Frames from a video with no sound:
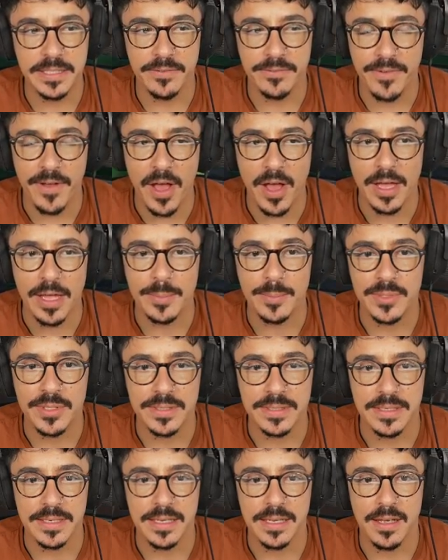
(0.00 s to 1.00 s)
the vibe,
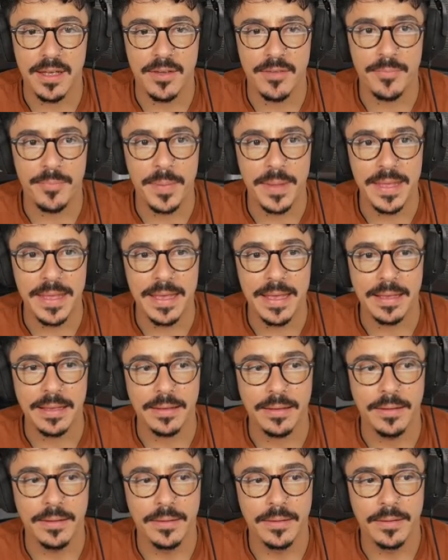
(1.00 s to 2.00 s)
doesn't it, of
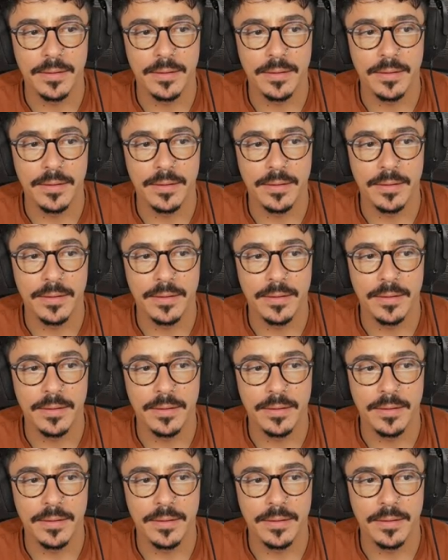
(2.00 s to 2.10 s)
being